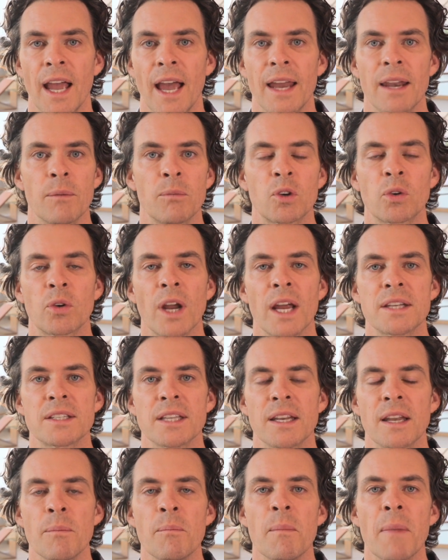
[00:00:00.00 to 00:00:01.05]
And it creates
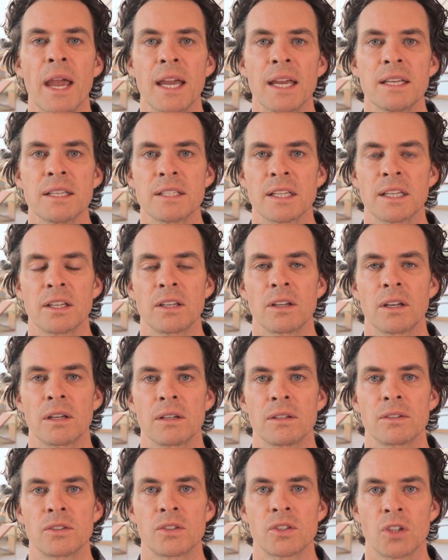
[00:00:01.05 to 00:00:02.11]
an amazing
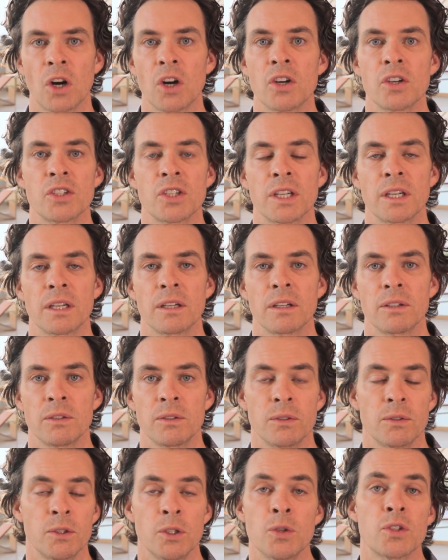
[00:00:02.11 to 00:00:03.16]
charging
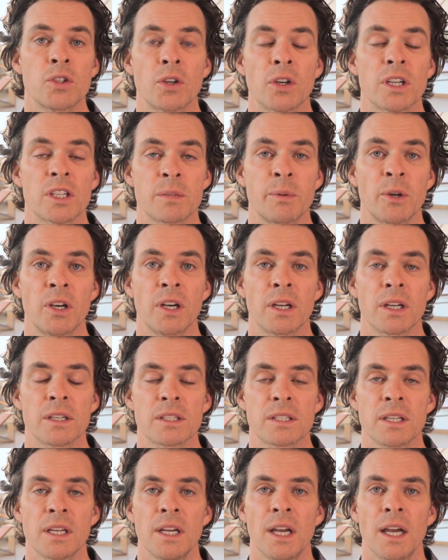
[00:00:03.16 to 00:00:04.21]
user
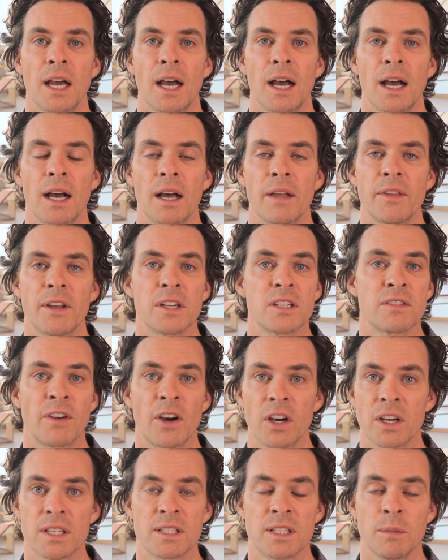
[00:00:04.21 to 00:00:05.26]
experience that is
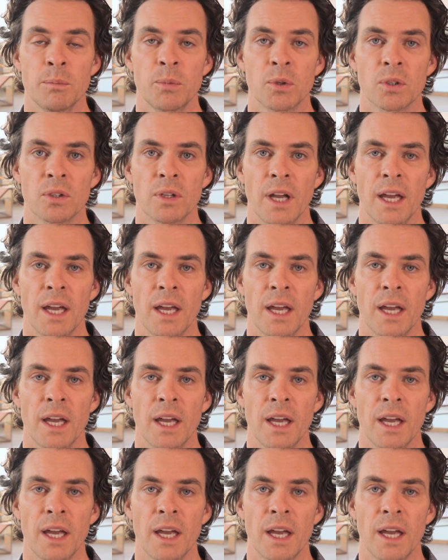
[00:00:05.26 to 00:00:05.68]
very simple.